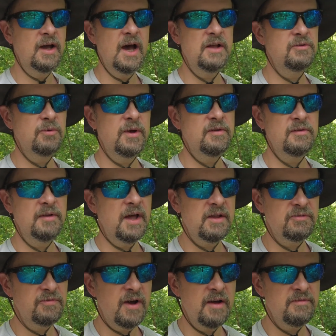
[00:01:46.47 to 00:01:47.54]
guy's raised the
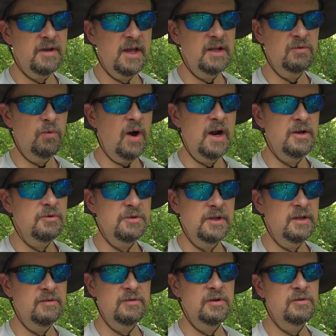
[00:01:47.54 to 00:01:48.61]
last 5 hands. Why do you
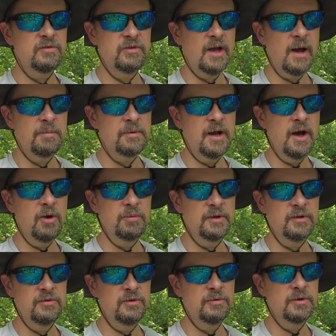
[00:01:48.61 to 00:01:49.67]
think he's going to stop now?
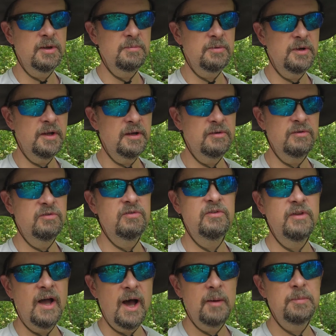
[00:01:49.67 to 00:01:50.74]
Because you're limping in. Just
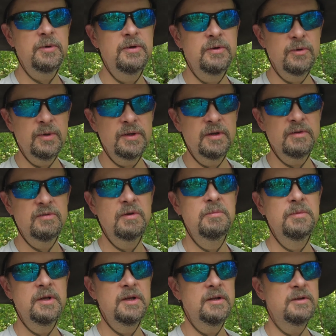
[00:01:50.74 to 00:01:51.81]
stop doing this
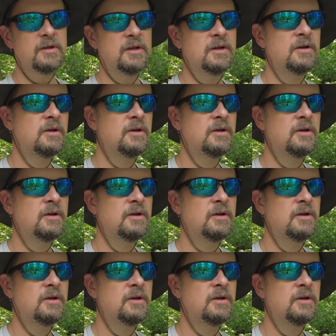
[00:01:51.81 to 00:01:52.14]
immediately.